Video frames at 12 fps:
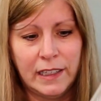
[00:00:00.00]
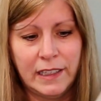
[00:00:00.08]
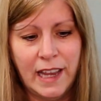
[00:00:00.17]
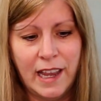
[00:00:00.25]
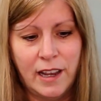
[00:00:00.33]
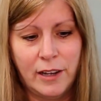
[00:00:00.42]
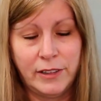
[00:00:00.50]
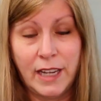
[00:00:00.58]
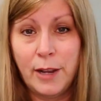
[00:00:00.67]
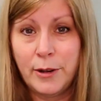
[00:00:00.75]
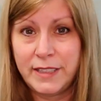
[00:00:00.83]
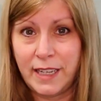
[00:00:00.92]

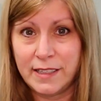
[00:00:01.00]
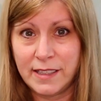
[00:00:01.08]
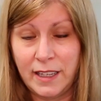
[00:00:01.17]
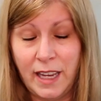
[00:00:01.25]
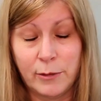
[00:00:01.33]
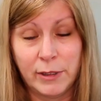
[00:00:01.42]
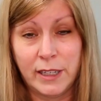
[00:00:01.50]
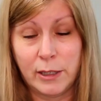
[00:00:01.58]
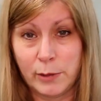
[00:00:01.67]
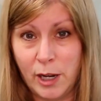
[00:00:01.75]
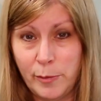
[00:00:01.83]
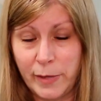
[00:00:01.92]
nowadays I can't really
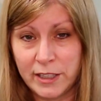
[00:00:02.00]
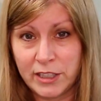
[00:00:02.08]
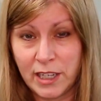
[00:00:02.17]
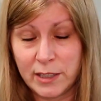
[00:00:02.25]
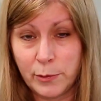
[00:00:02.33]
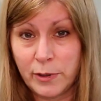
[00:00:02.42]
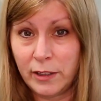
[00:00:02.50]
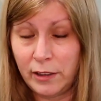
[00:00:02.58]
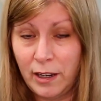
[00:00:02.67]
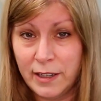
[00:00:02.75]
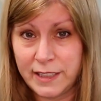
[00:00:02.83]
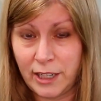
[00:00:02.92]
go out much because we're on
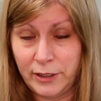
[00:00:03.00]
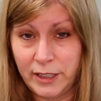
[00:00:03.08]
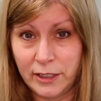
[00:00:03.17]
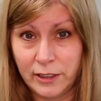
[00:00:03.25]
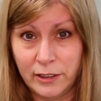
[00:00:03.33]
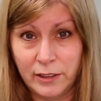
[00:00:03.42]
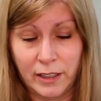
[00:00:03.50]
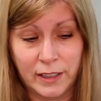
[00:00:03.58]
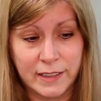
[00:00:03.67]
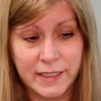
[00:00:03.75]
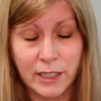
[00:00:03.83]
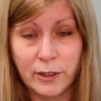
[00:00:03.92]
lockdown here on
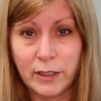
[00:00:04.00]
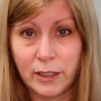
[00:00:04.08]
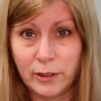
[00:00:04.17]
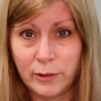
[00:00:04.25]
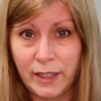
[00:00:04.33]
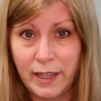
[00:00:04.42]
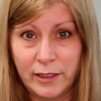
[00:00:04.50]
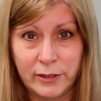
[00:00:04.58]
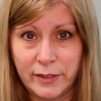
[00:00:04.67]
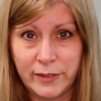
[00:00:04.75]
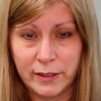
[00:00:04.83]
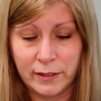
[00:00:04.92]
Ontario, and I don't
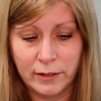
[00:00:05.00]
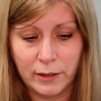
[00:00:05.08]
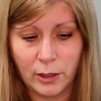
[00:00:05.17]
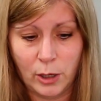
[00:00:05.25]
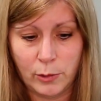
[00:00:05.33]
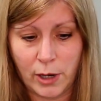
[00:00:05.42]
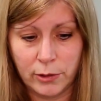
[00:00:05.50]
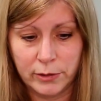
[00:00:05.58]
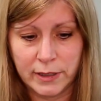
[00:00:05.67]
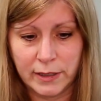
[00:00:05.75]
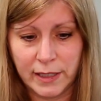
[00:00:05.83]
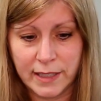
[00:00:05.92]
even go
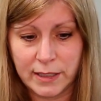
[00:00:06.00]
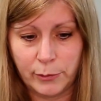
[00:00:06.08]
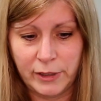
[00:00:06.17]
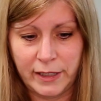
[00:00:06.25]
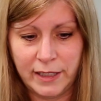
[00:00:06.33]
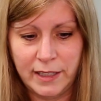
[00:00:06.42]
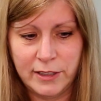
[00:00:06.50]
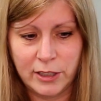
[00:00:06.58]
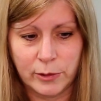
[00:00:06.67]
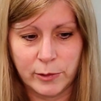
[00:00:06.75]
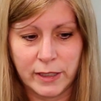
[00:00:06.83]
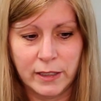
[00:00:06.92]
out unless I really need
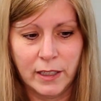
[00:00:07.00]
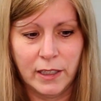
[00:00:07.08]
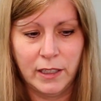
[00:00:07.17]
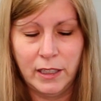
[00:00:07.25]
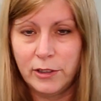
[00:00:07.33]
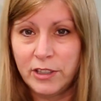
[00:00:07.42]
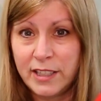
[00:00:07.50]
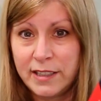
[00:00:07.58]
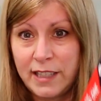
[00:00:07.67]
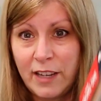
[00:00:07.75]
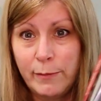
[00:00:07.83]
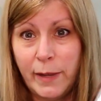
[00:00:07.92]
to. And you know, just to
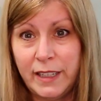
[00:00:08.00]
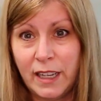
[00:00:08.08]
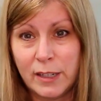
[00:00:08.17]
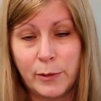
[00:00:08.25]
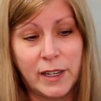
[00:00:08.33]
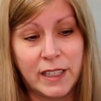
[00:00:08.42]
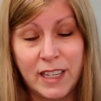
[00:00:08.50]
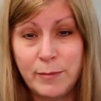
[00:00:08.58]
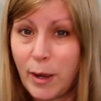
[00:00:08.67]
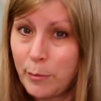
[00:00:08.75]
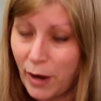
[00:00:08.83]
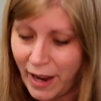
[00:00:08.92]
save money, I don't want to
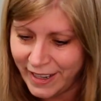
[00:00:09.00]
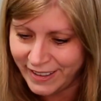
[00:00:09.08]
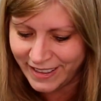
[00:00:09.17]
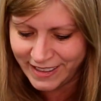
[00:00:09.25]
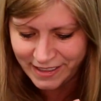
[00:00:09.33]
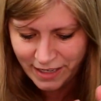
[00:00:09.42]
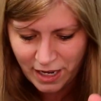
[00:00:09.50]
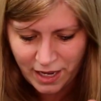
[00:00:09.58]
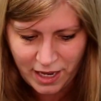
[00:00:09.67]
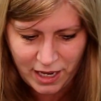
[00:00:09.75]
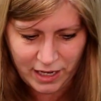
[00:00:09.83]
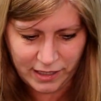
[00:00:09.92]
keep on buying this.
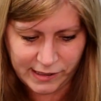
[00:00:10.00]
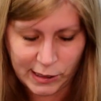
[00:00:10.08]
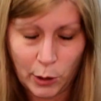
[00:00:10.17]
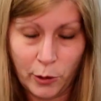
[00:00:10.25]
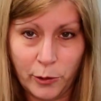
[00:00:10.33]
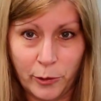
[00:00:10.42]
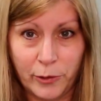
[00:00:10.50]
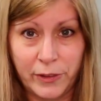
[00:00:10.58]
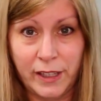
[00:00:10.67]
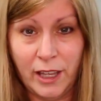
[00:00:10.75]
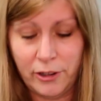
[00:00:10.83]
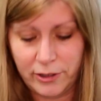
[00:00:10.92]
So
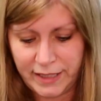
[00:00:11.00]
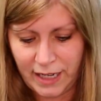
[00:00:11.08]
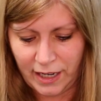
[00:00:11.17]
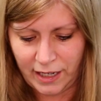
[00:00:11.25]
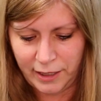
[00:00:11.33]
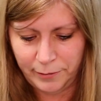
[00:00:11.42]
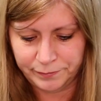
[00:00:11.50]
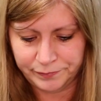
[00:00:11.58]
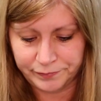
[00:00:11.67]
the other day,